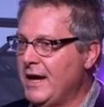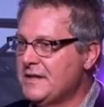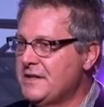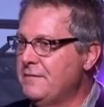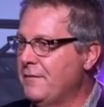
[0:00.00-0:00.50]

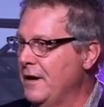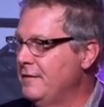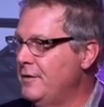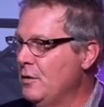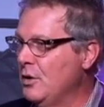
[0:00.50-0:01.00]
gets in
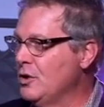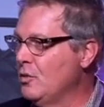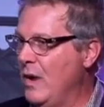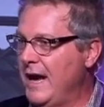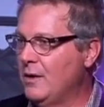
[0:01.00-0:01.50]
front of you on
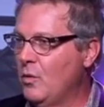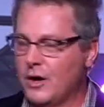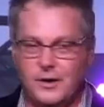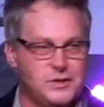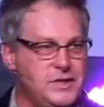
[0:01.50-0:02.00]
your way to
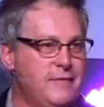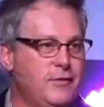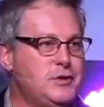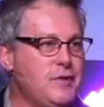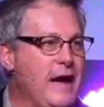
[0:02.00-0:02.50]
work. There's
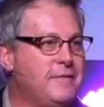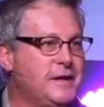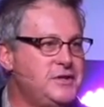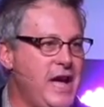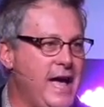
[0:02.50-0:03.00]
never a
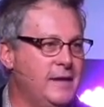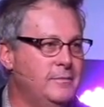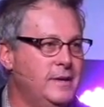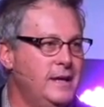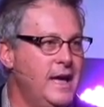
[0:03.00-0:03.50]
traffic
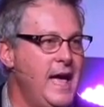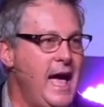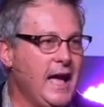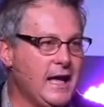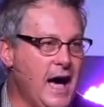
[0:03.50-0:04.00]
jam.
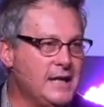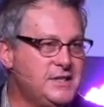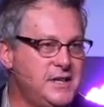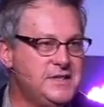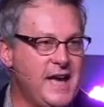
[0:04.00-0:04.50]
God
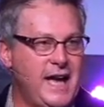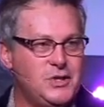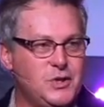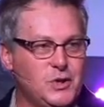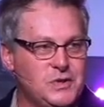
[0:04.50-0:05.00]
sends
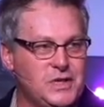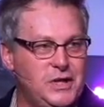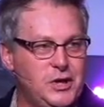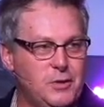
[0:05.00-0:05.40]
angels into